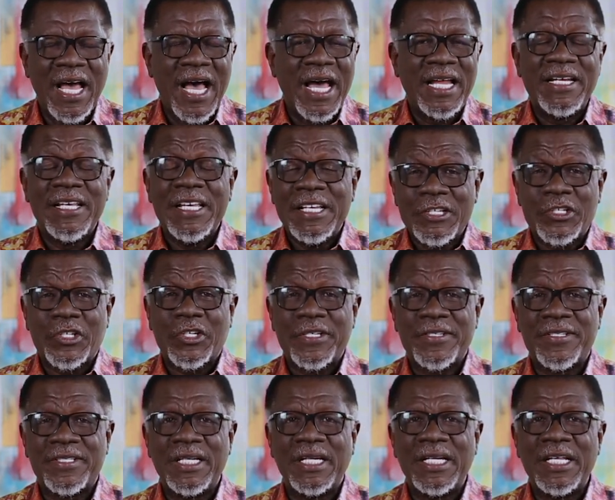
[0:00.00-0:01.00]
And
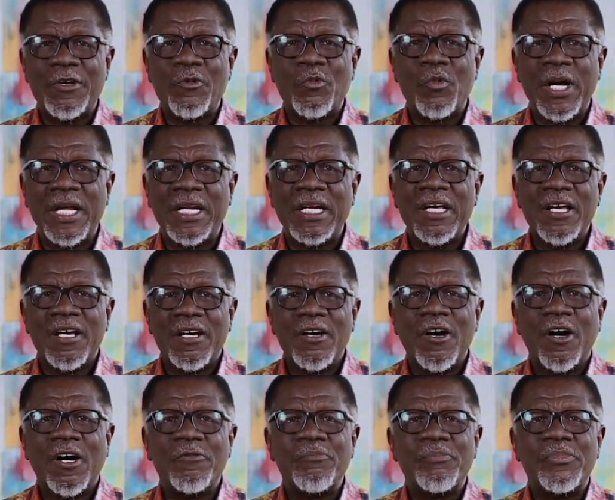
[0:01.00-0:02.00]
interestingly, when
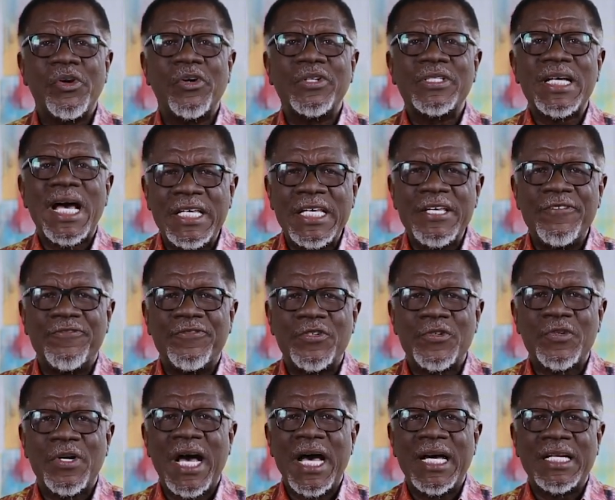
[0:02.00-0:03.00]
God brought Eve
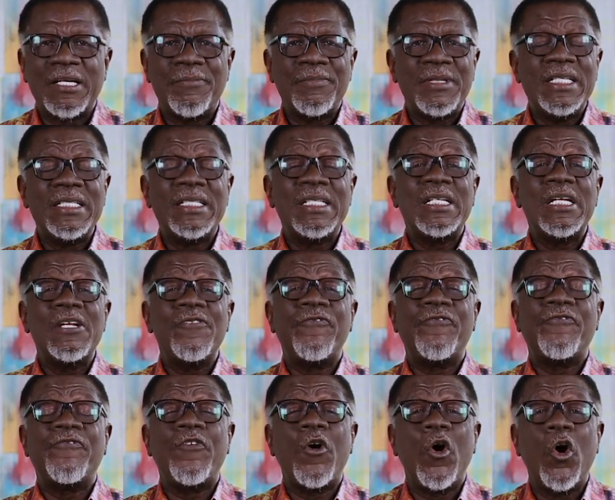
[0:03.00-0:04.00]
to Adam, he didn't
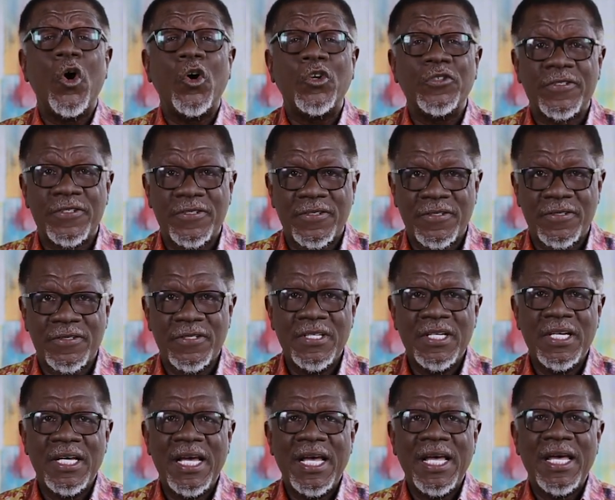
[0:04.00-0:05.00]
force
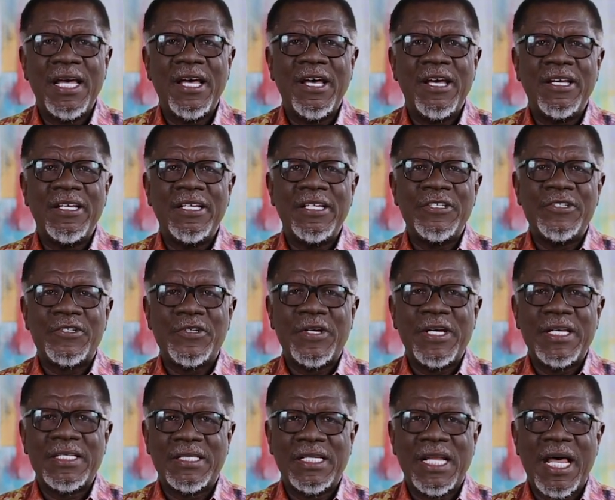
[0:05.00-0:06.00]
her into
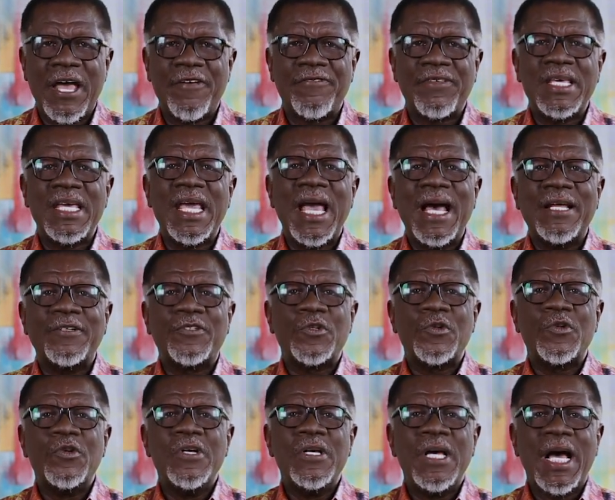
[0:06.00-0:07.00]
his life. He had
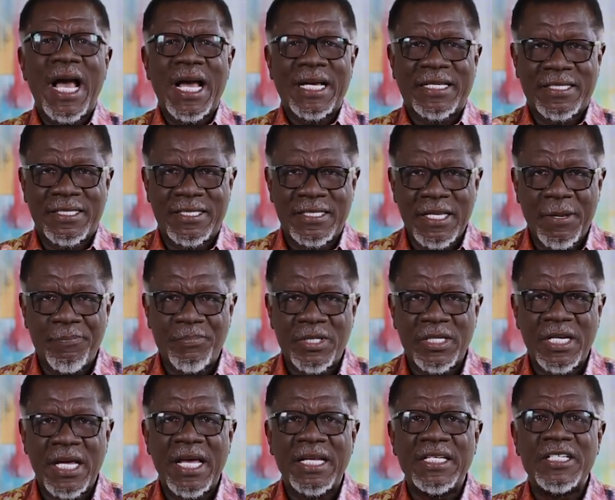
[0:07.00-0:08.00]
to accept
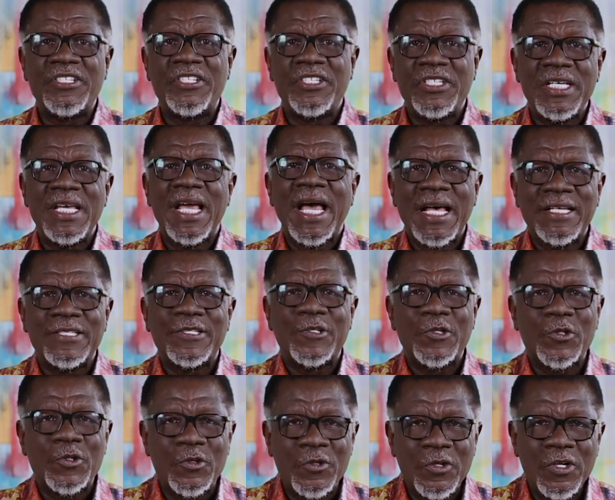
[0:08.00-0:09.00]
her, and she has
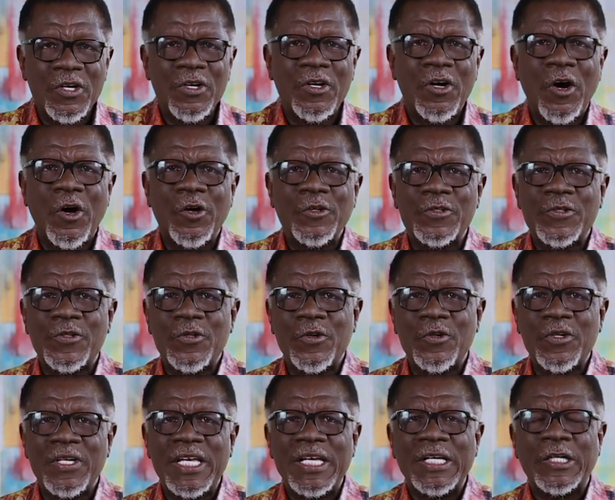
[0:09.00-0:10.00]
to
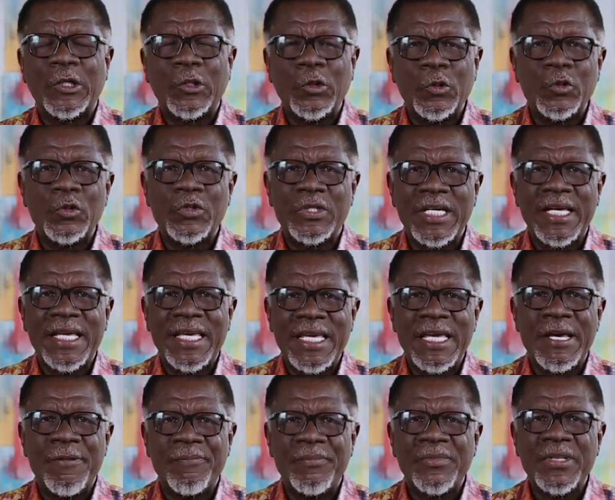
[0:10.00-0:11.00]
also include
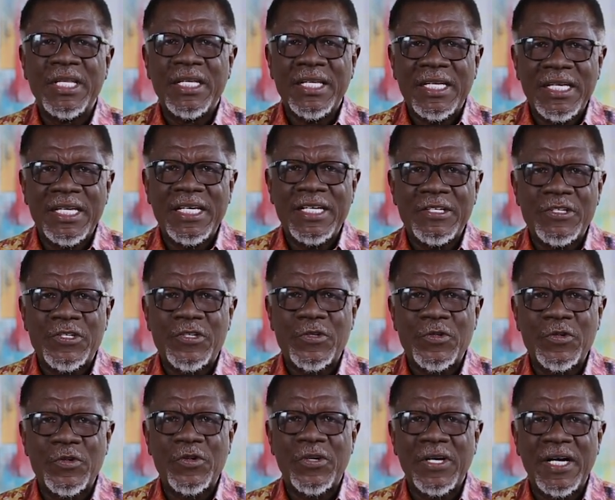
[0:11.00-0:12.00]
him
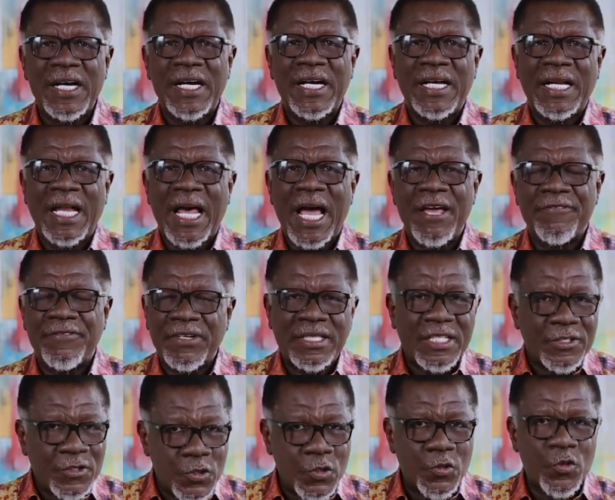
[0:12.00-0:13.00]
into her life.
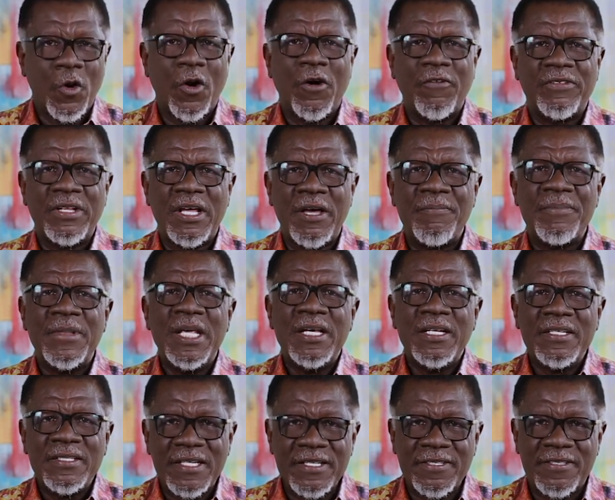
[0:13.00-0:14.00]
And the two of them
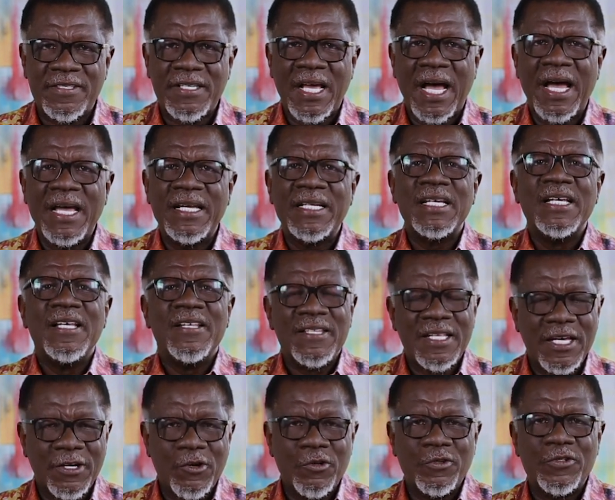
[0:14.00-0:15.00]
decide
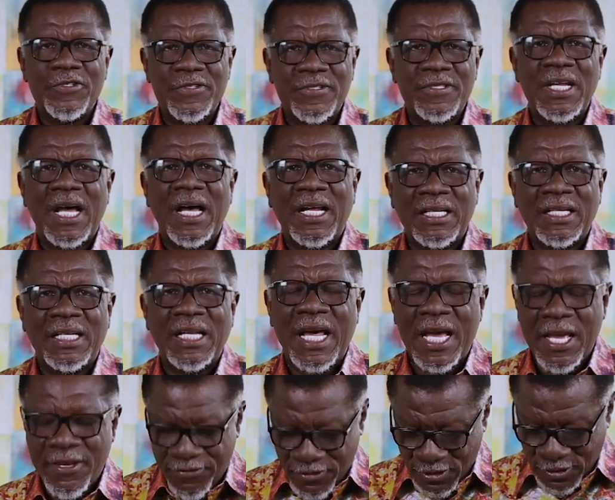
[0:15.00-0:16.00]
they're going to start
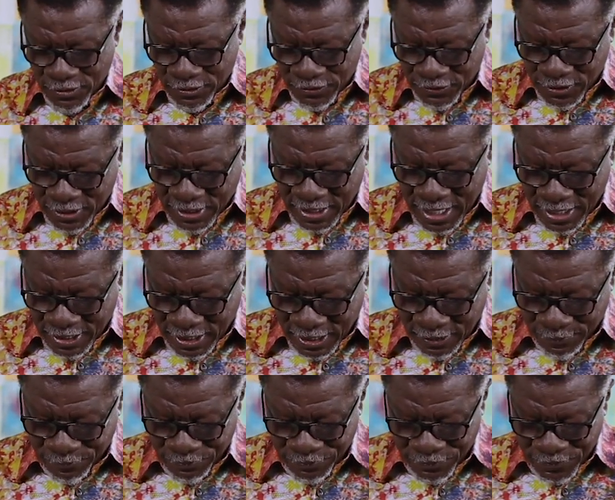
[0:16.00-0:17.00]
life
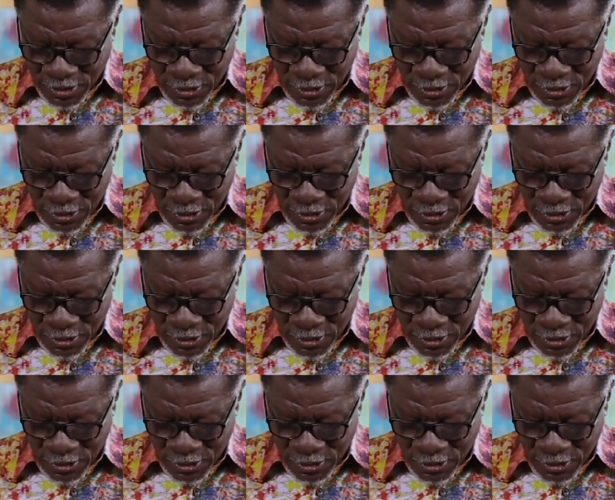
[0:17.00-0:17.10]
together.